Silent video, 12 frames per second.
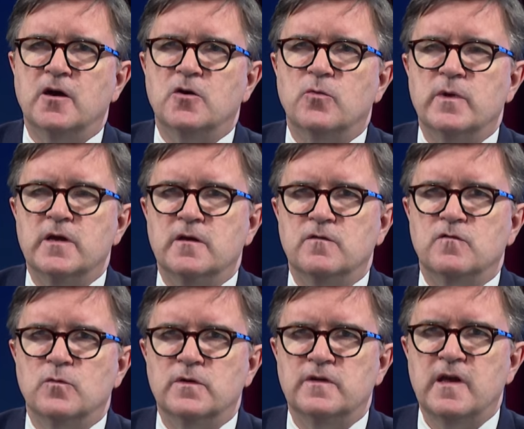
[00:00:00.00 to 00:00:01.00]
agreeing
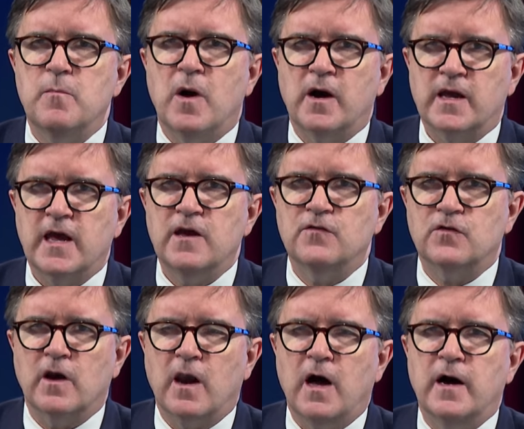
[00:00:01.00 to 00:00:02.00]
to a
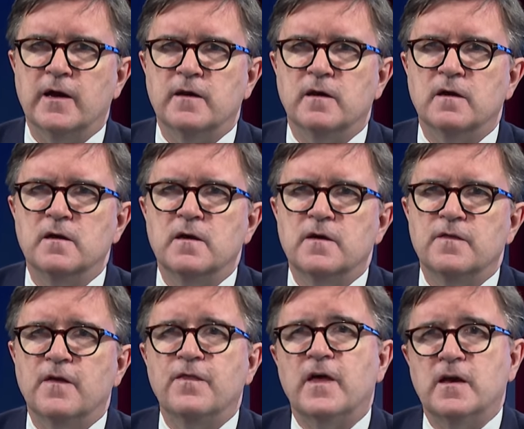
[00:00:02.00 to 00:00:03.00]
demarcation line
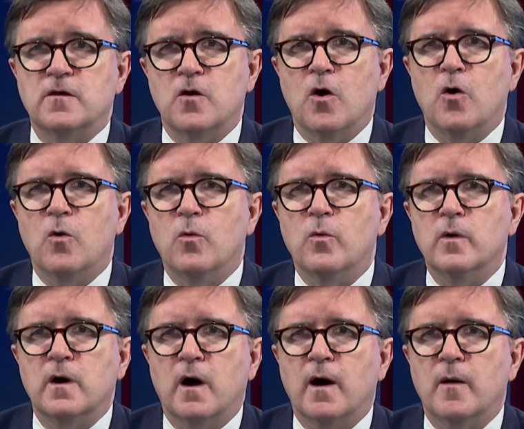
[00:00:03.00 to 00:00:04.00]
that they know
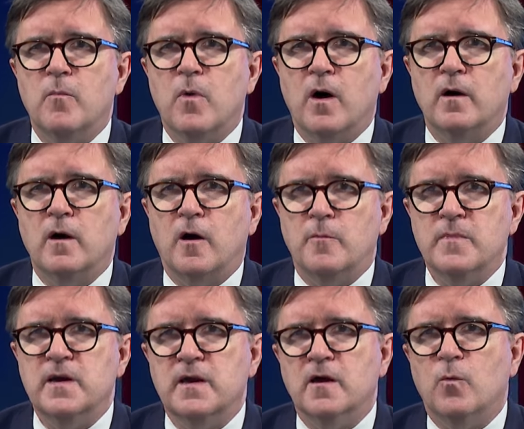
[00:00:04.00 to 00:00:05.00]

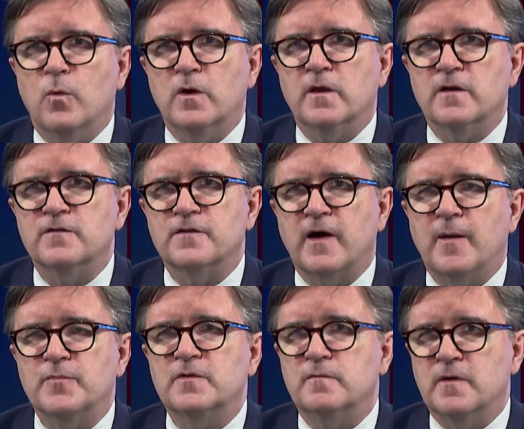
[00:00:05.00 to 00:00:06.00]
Armenia will
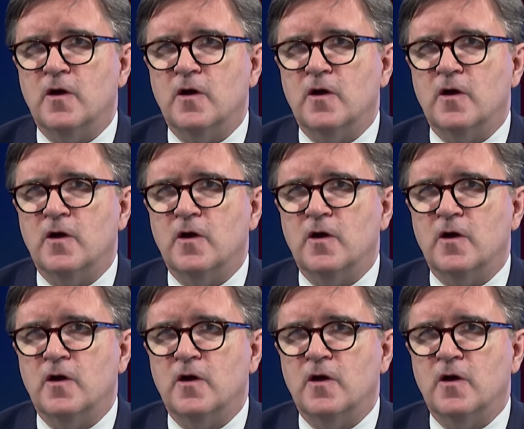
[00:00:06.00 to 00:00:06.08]
accept, the